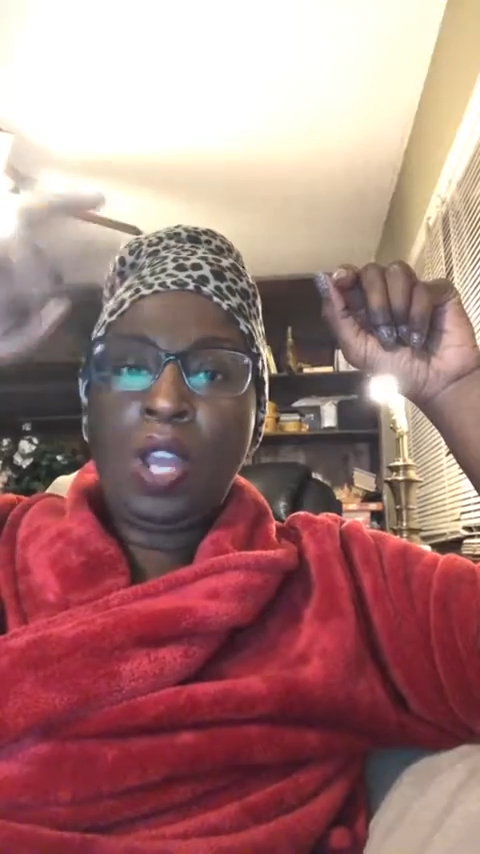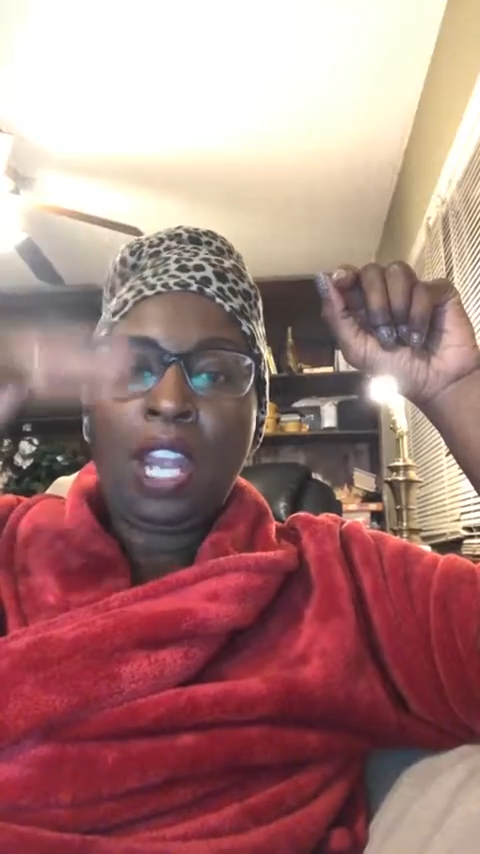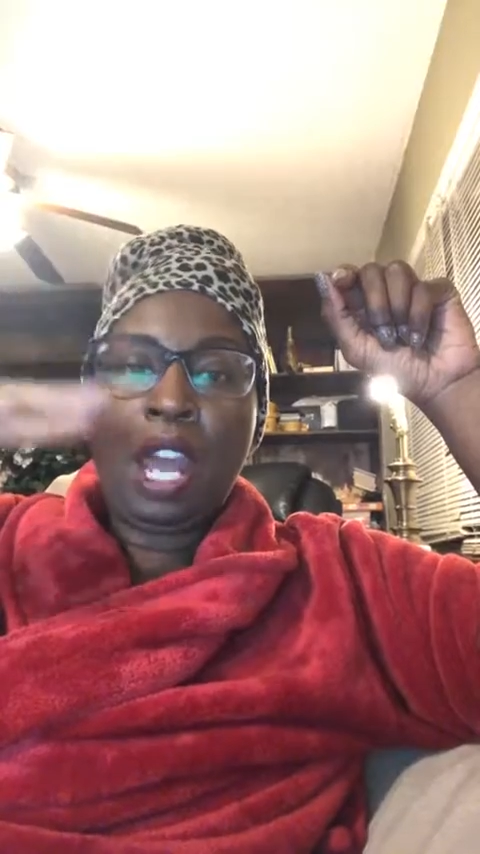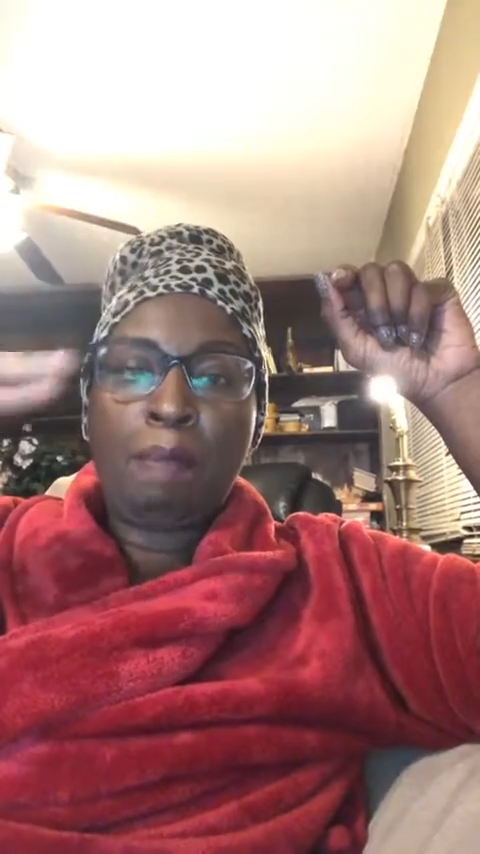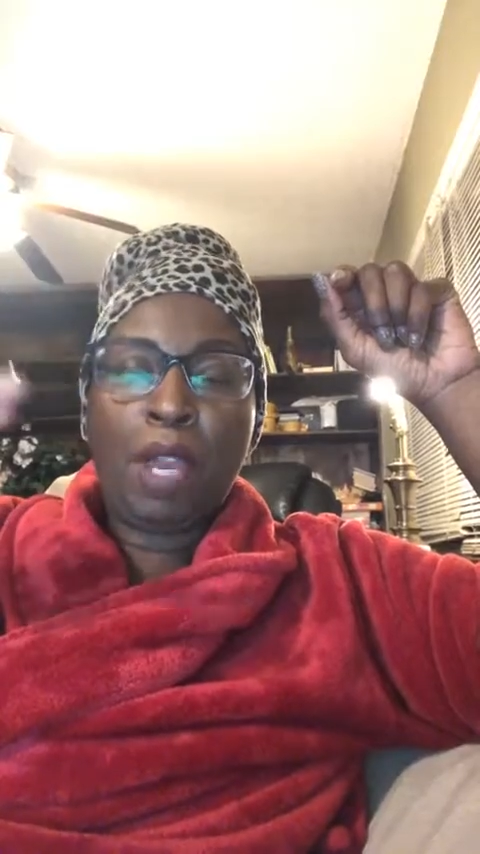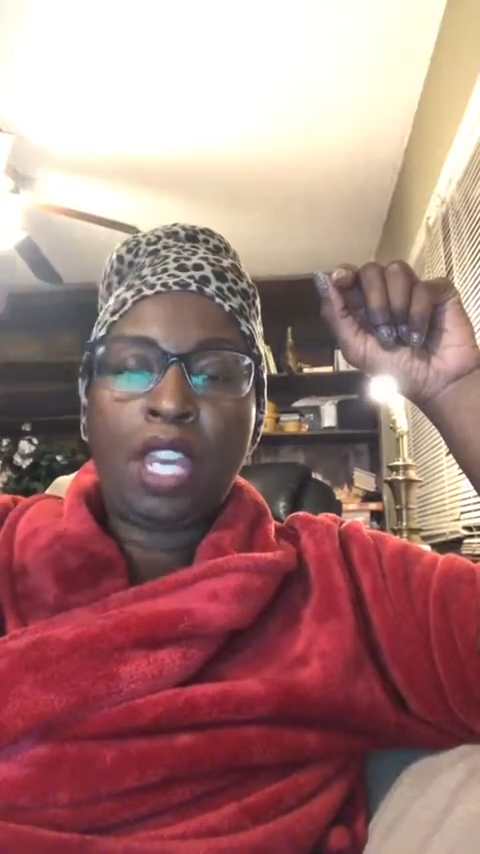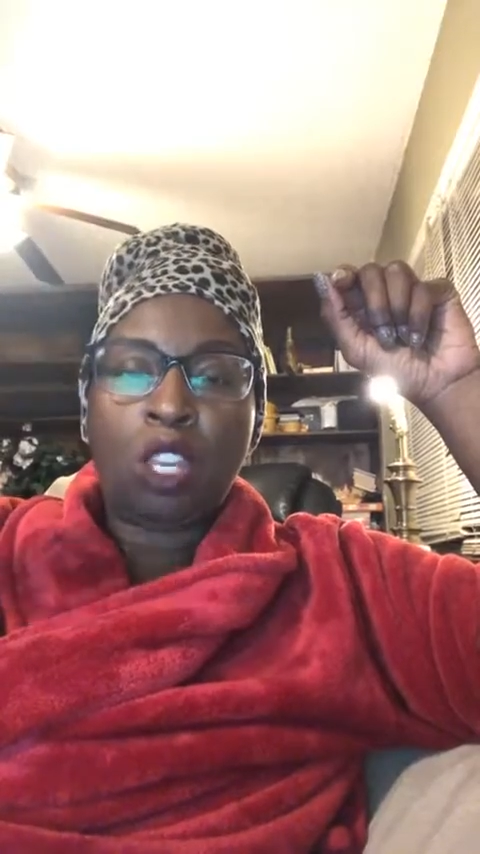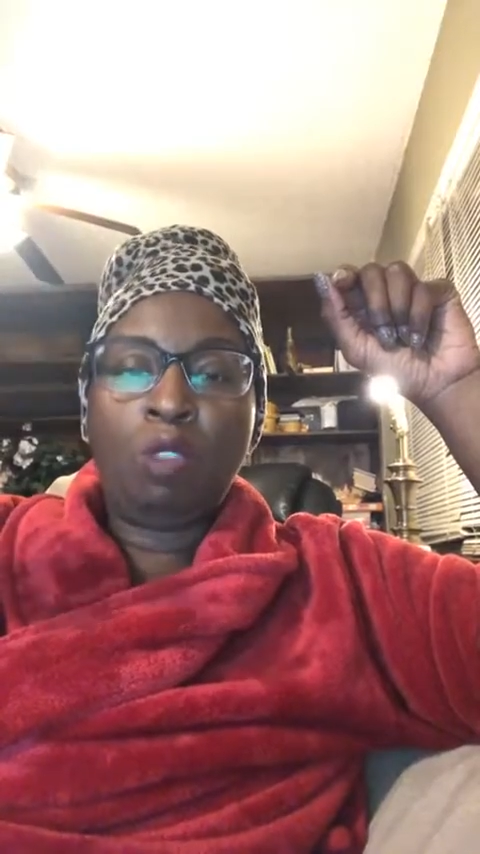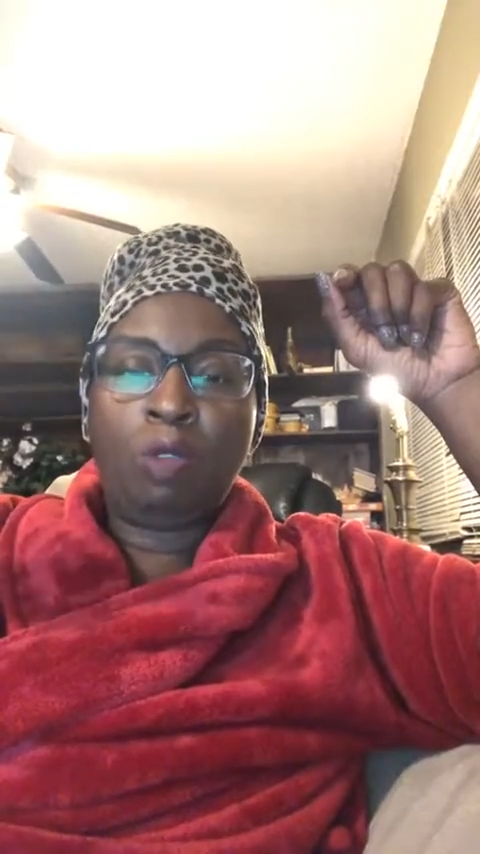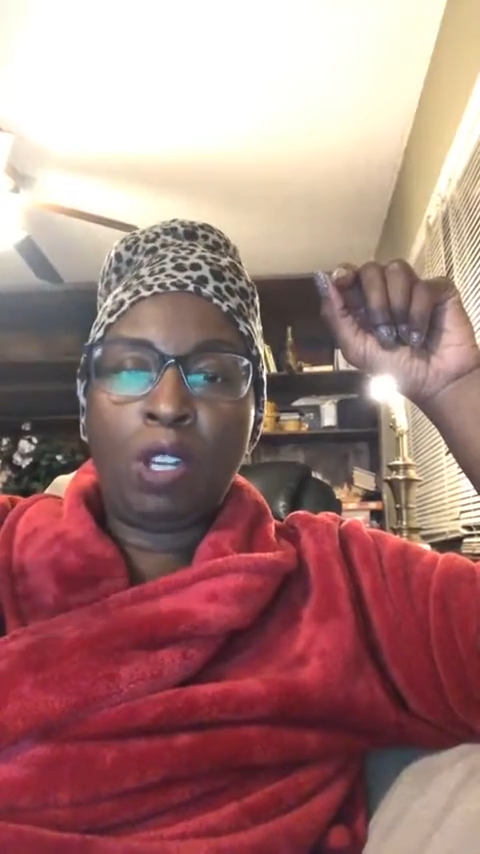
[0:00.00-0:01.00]
can I make
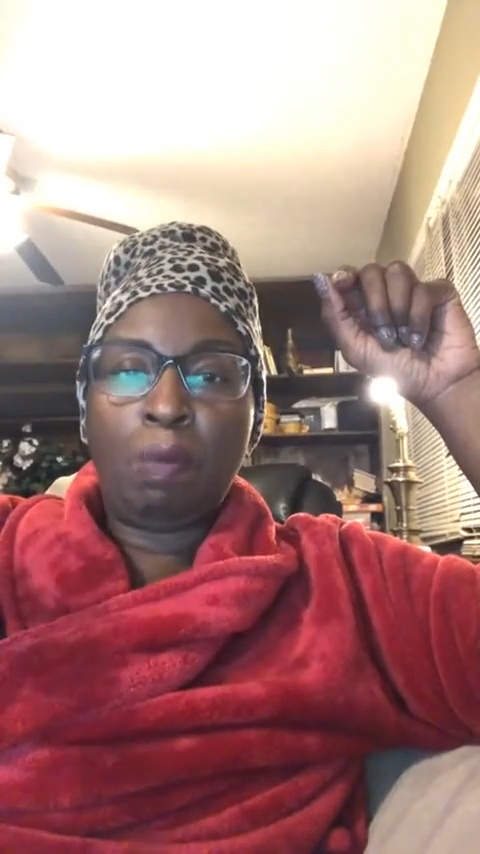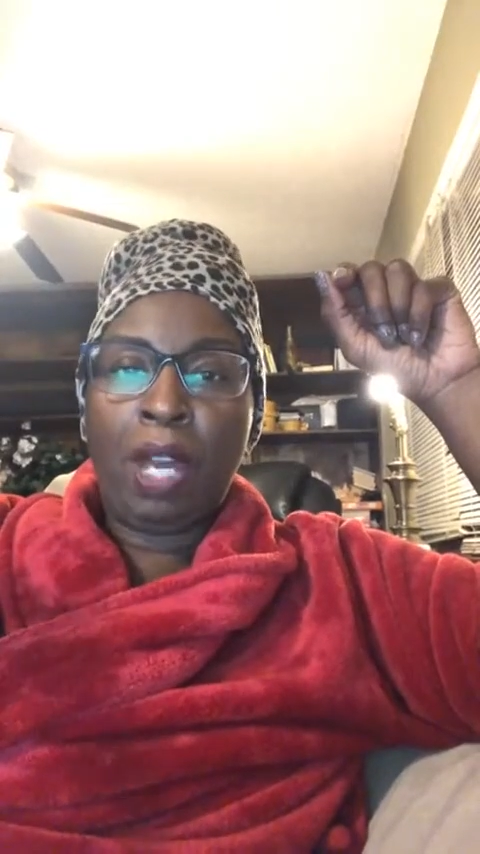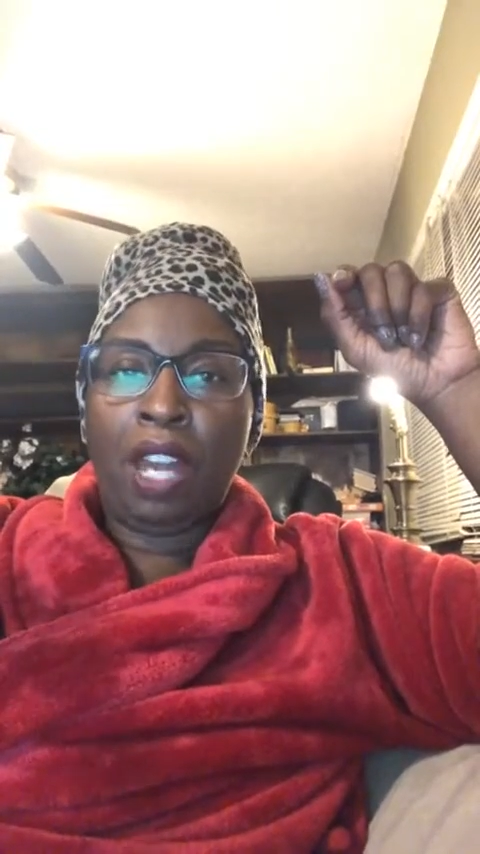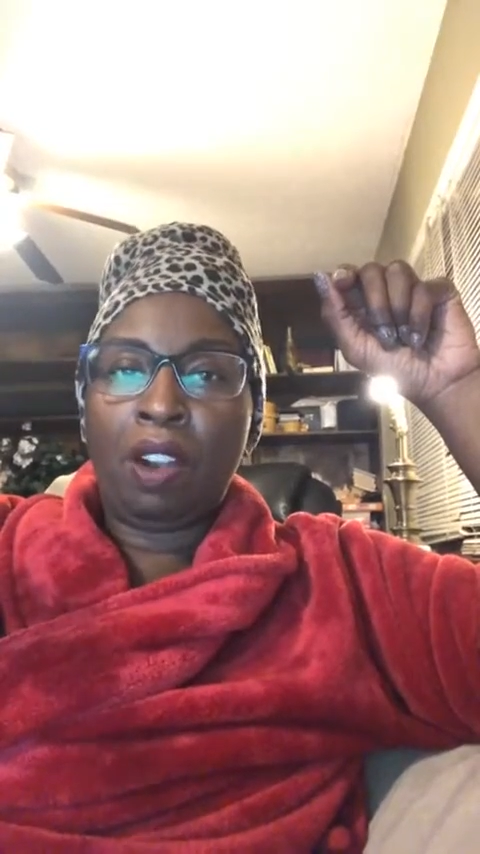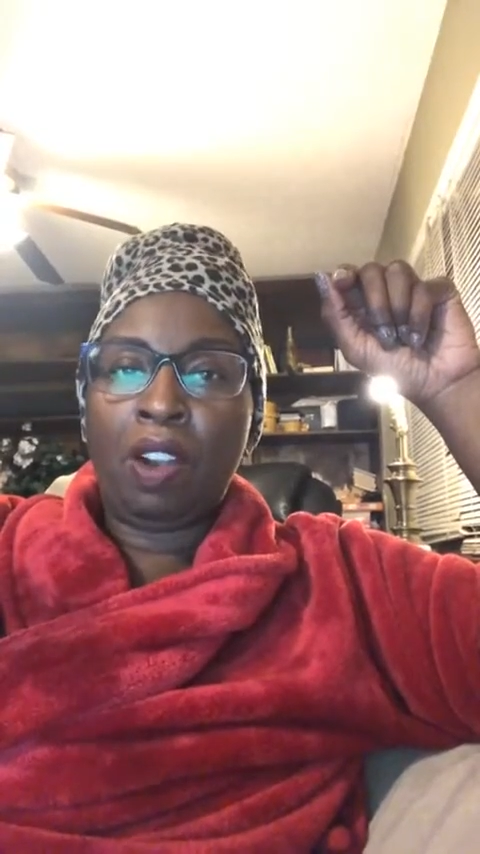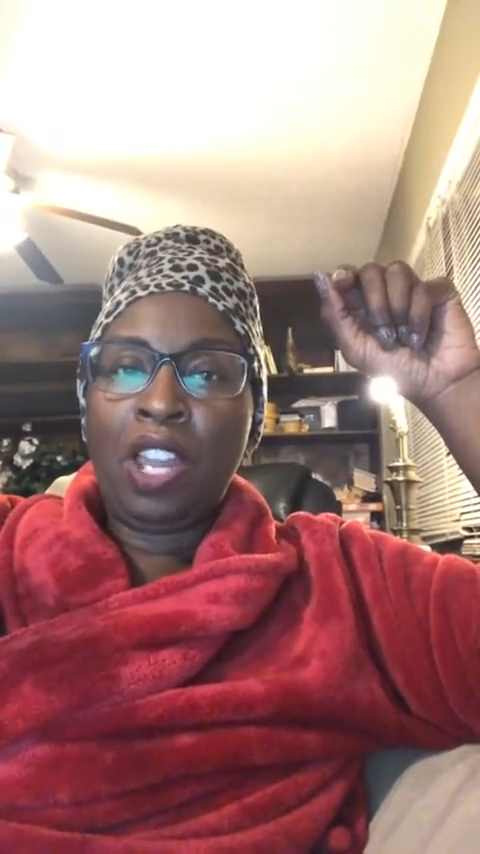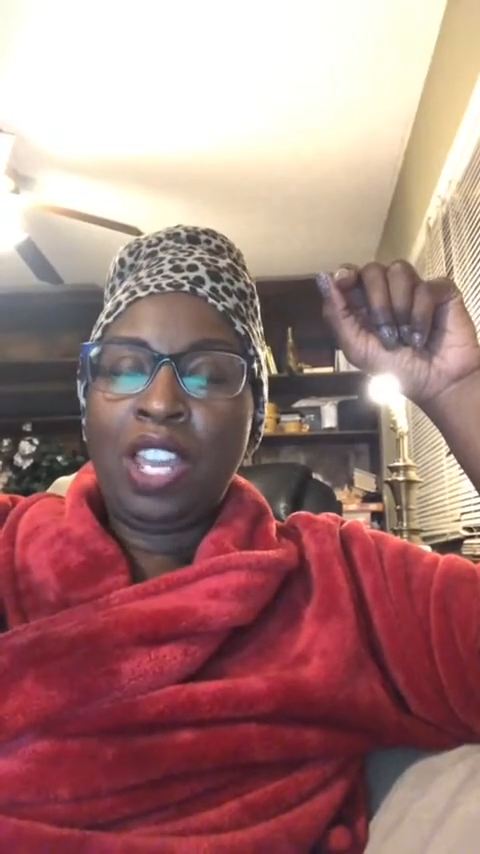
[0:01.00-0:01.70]
you feel better?